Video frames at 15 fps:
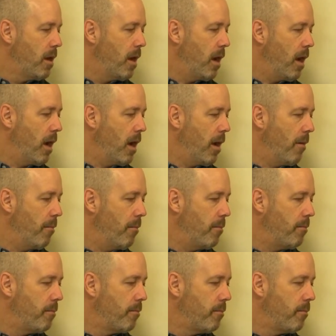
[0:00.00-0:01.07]
Um,
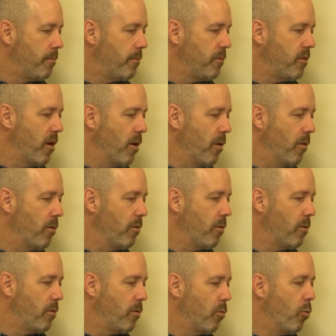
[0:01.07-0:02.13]

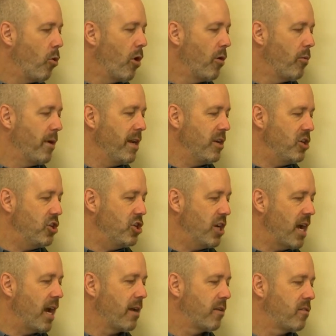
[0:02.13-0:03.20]
so Ward
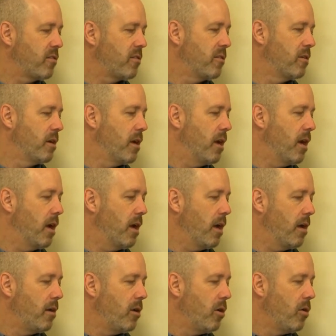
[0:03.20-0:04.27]
rejects
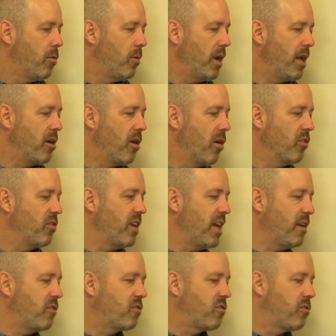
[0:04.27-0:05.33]
uh, what he calls
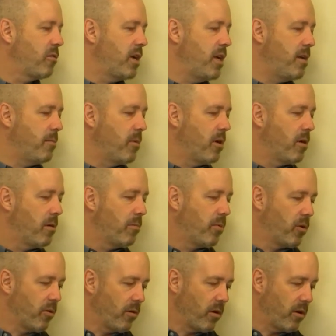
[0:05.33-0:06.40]
extreme
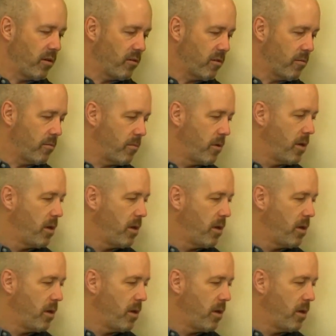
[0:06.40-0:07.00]
pluralism,